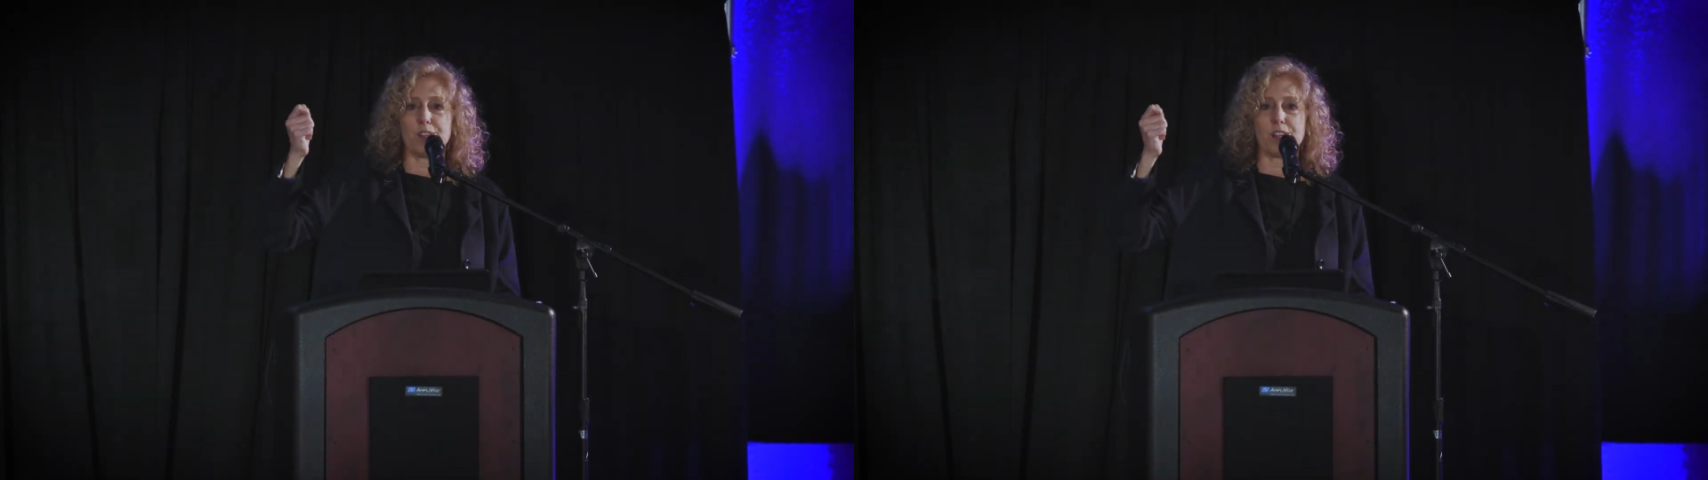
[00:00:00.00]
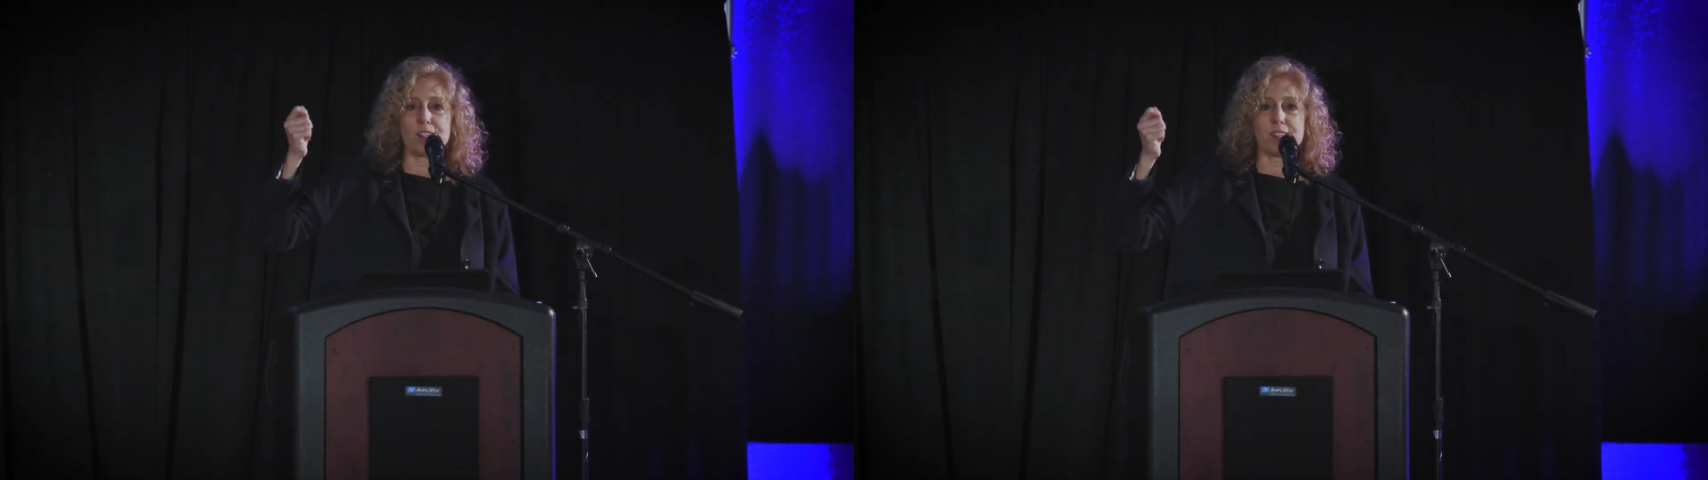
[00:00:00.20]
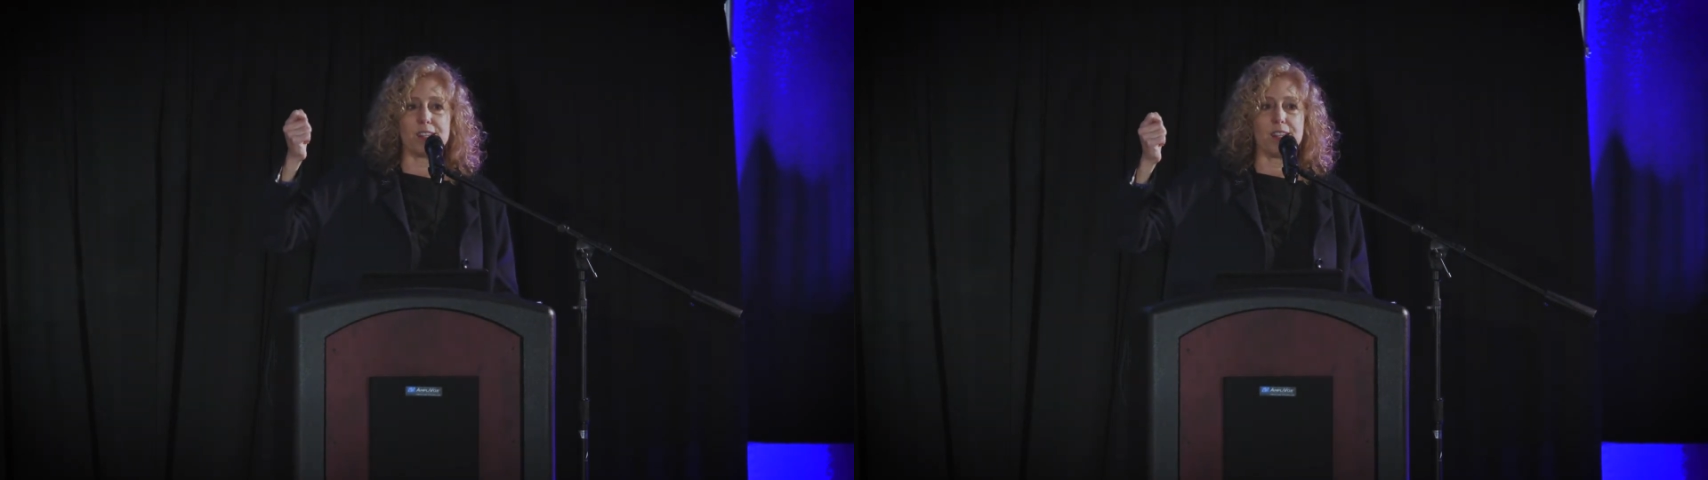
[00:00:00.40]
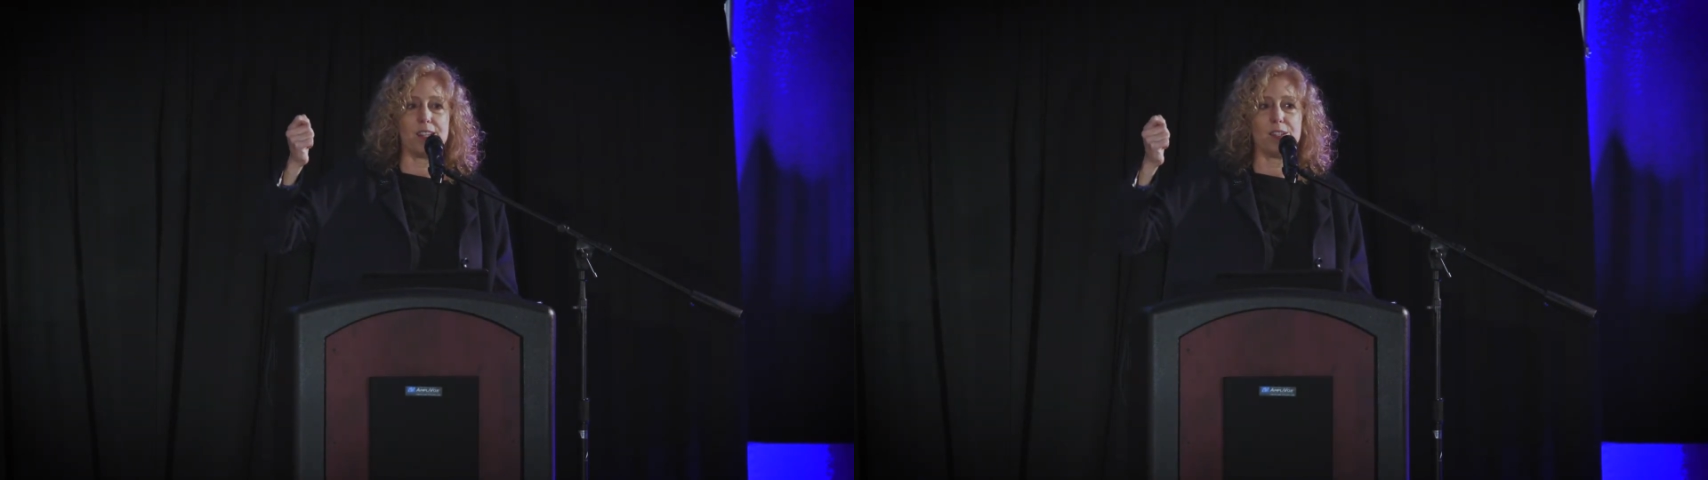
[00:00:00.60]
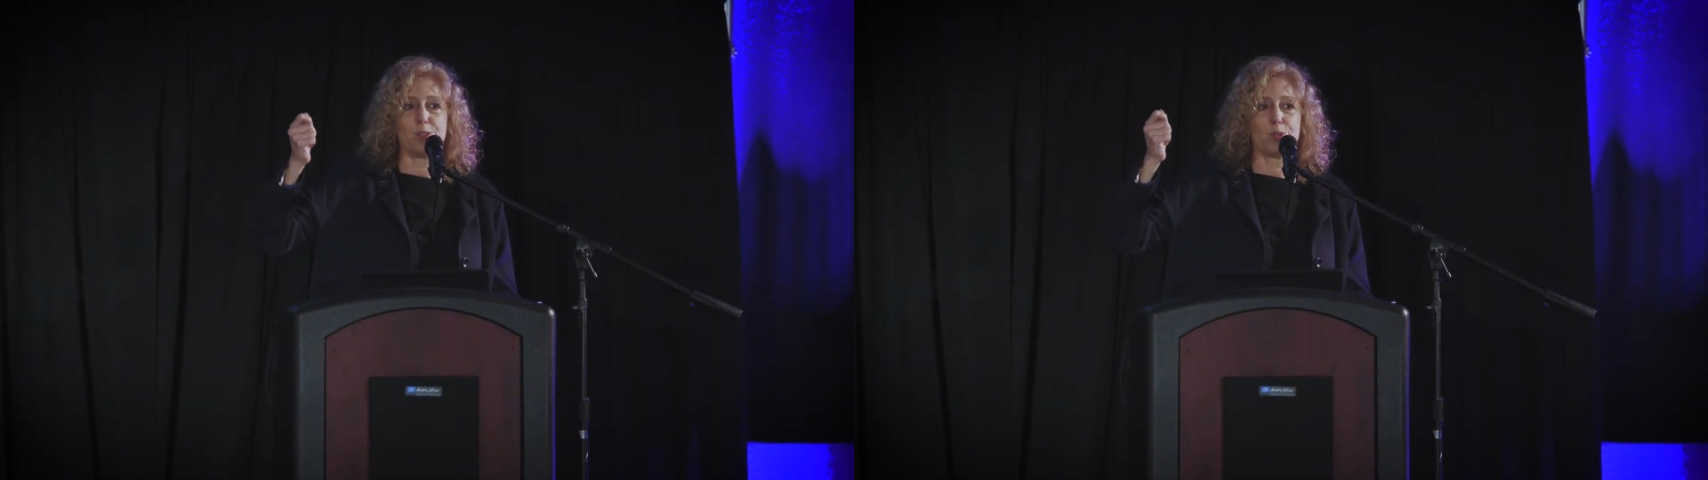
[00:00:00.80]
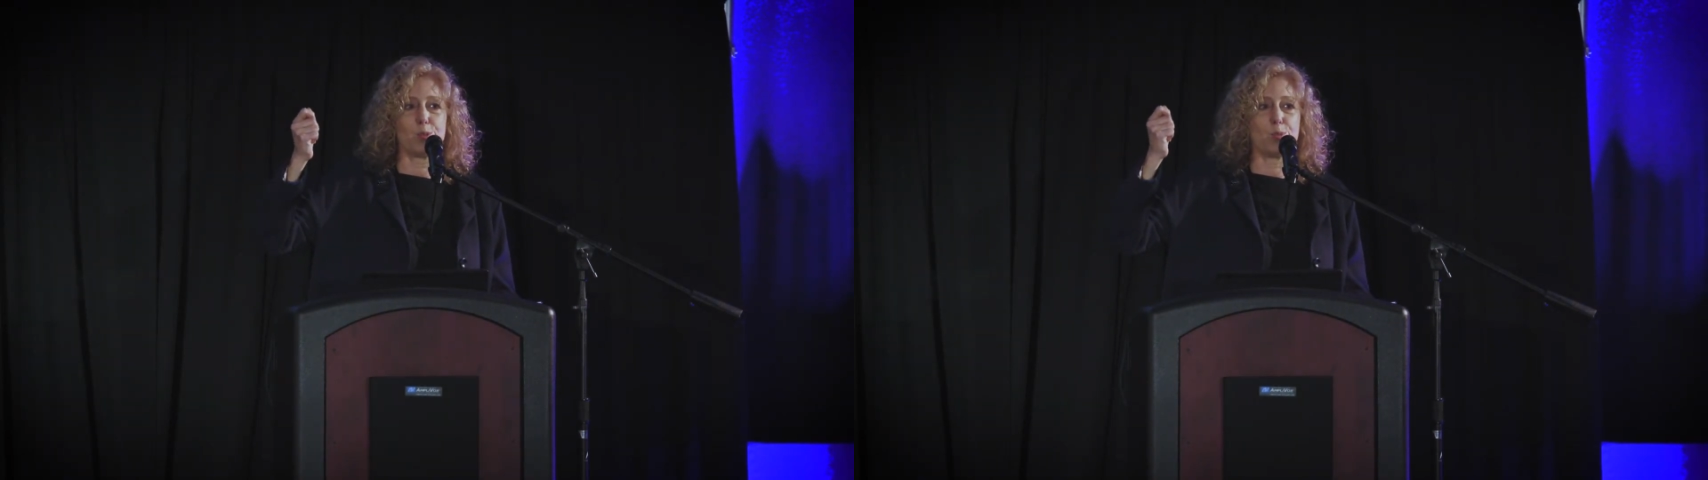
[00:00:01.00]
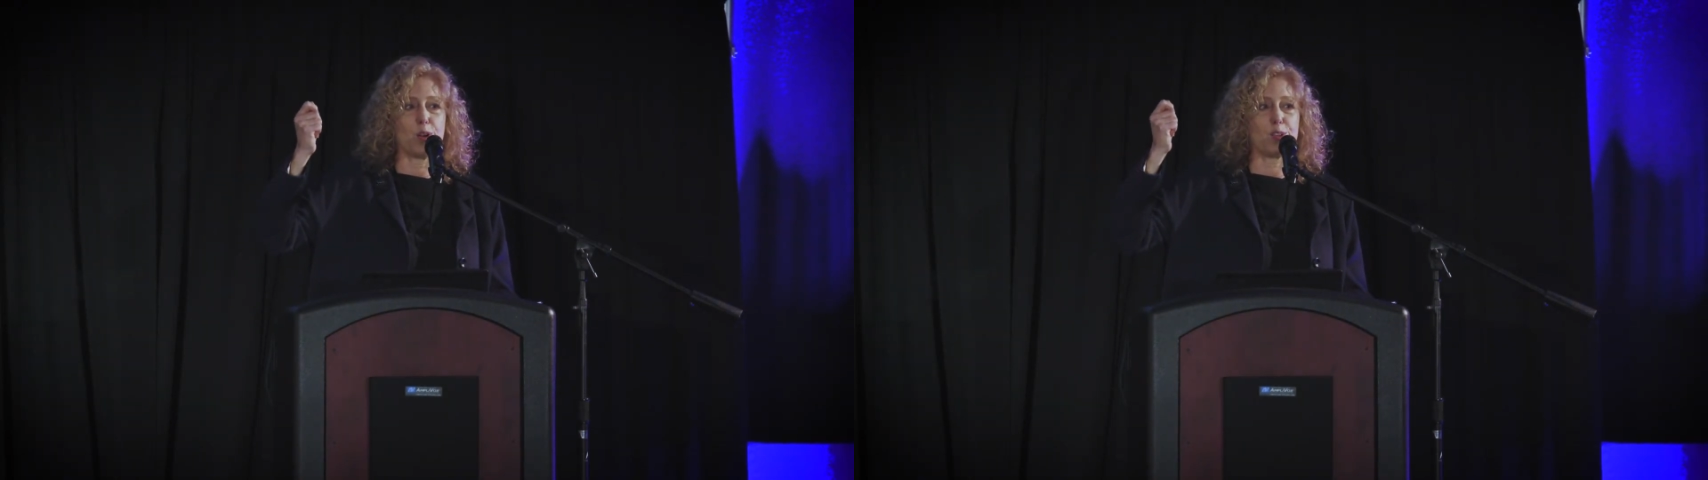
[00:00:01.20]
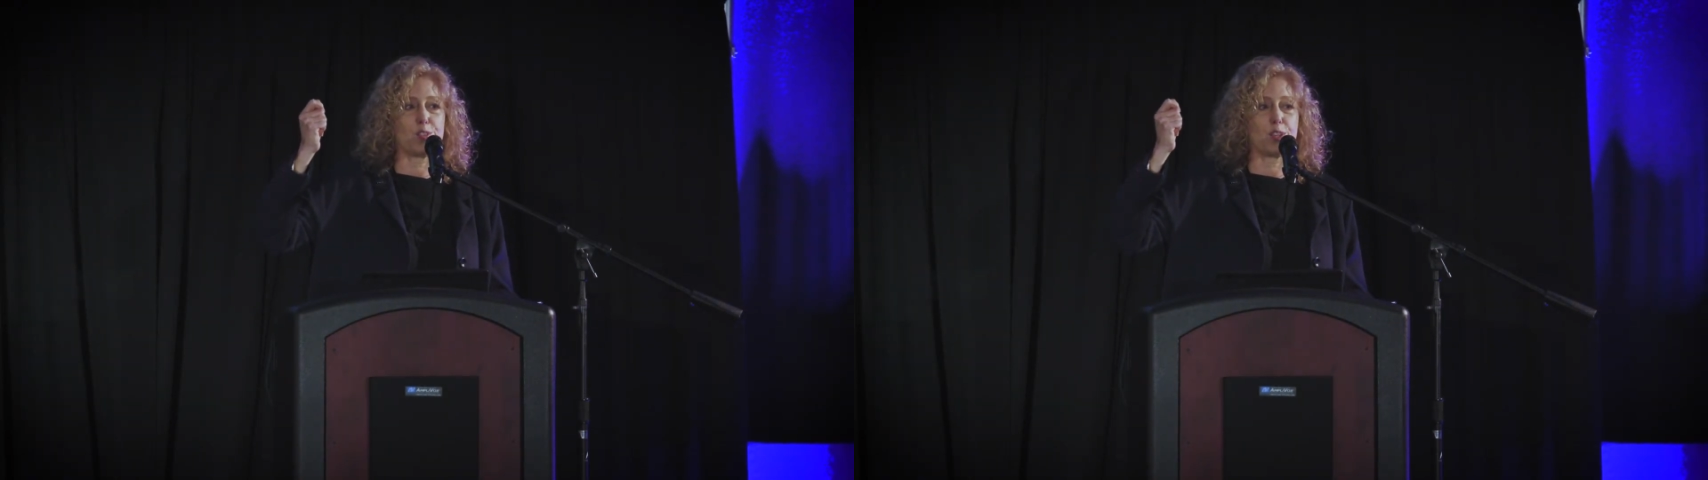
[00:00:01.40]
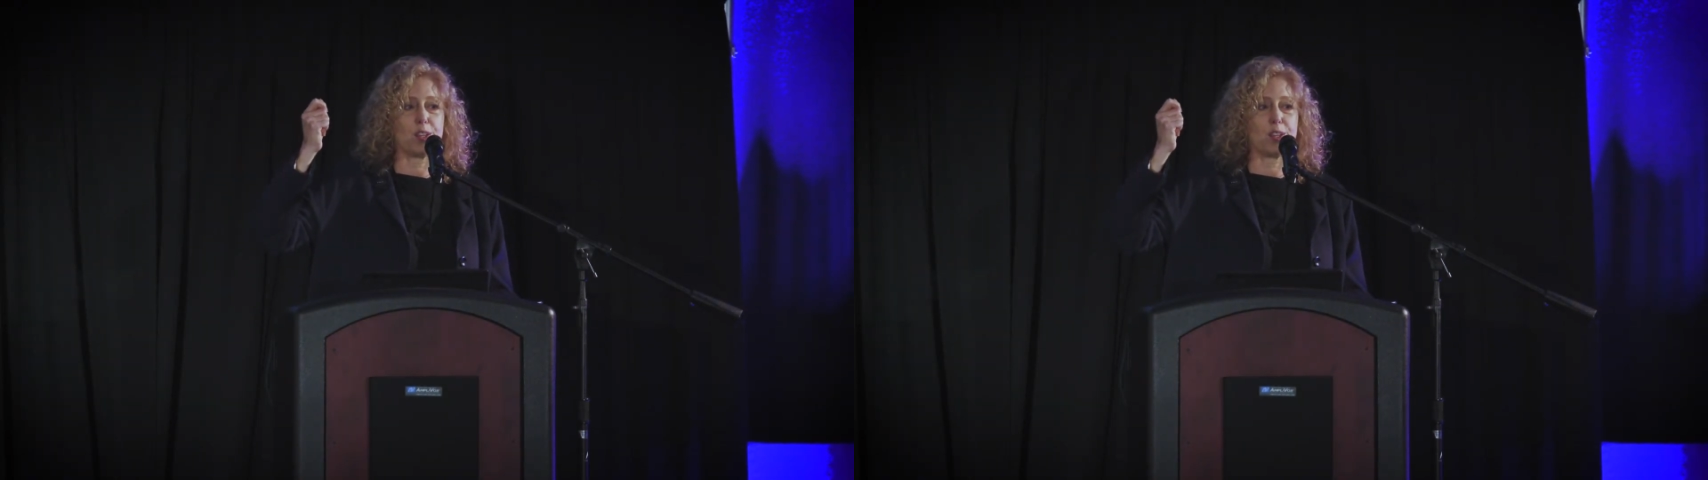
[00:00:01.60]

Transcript: VRC, who was